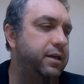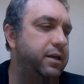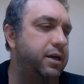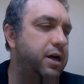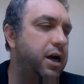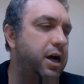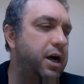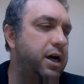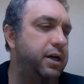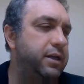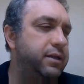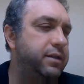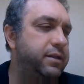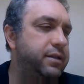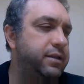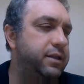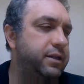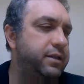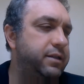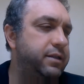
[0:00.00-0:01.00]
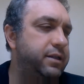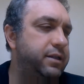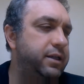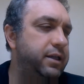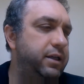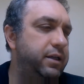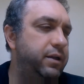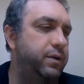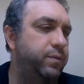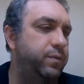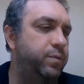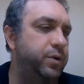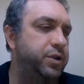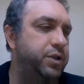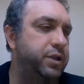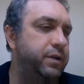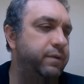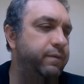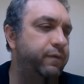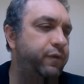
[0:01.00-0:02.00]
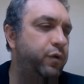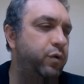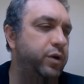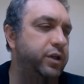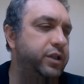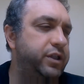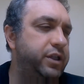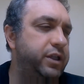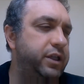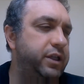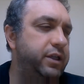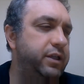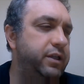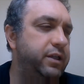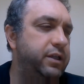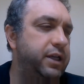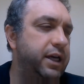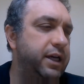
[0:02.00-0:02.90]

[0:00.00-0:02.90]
Con 16, Wisdom 14,